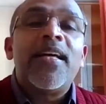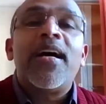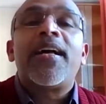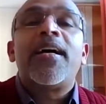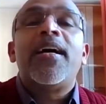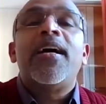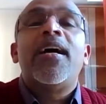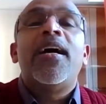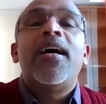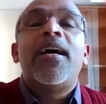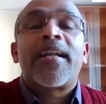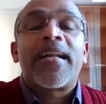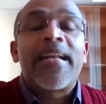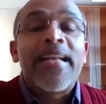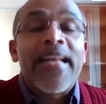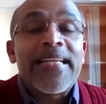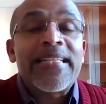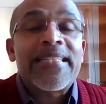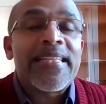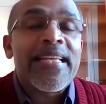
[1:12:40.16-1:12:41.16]
the uh,
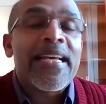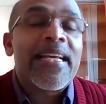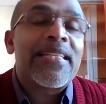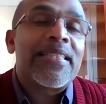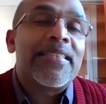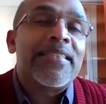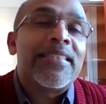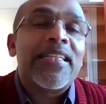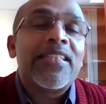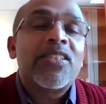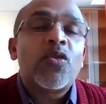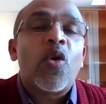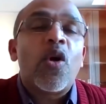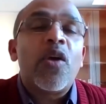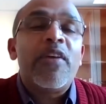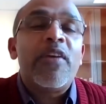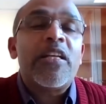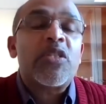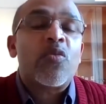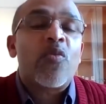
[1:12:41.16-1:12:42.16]
Renaissance, church
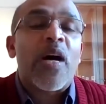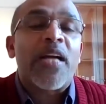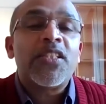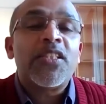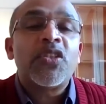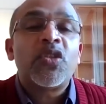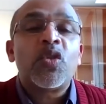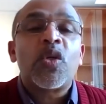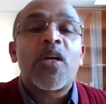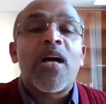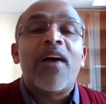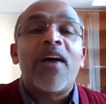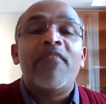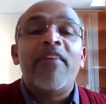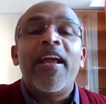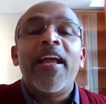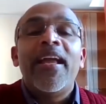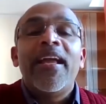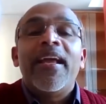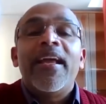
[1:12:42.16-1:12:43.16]
always wanted to
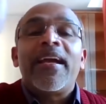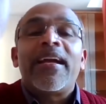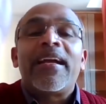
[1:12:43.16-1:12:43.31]
have a